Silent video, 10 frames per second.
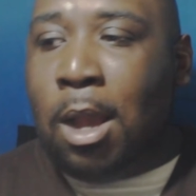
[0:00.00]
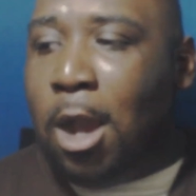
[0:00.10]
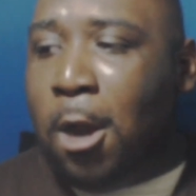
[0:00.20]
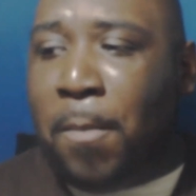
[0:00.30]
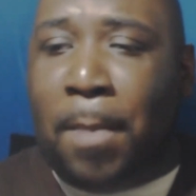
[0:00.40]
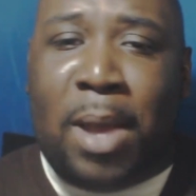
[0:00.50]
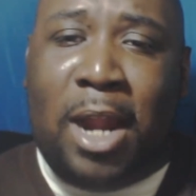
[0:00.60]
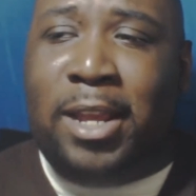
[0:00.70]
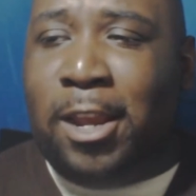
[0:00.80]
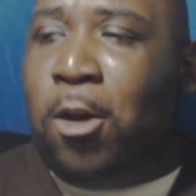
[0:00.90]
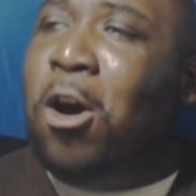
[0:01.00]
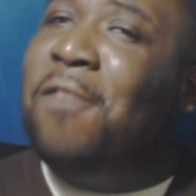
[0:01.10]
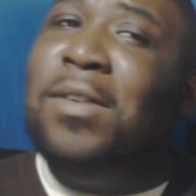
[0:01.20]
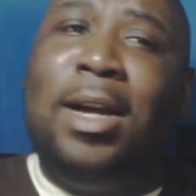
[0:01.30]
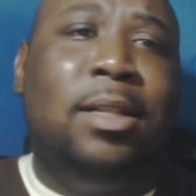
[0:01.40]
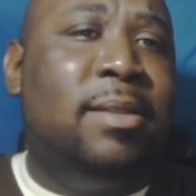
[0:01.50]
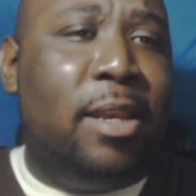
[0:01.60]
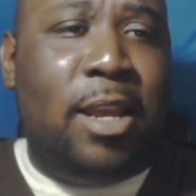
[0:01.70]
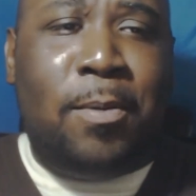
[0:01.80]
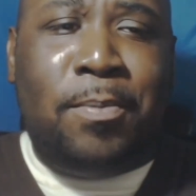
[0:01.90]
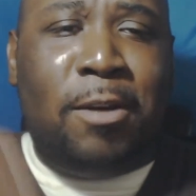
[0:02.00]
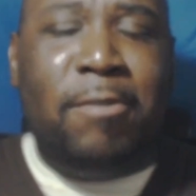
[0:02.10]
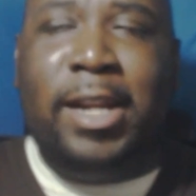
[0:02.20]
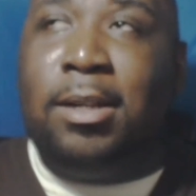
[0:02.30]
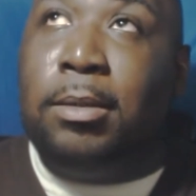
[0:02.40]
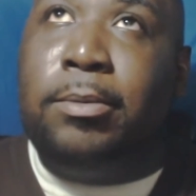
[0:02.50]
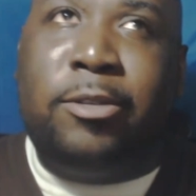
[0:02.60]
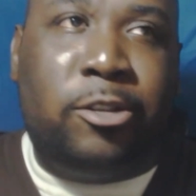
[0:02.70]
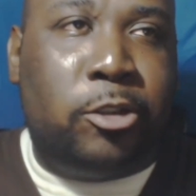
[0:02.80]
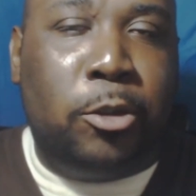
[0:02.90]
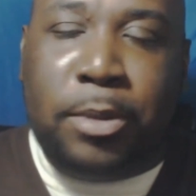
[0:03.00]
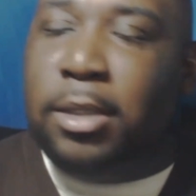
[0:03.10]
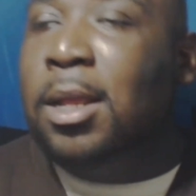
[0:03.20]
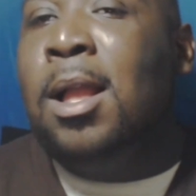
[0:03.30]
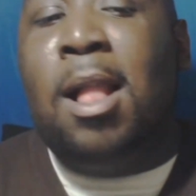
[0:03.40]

I'm out of here. Oh, I forgot to tell you my rating. Stupid.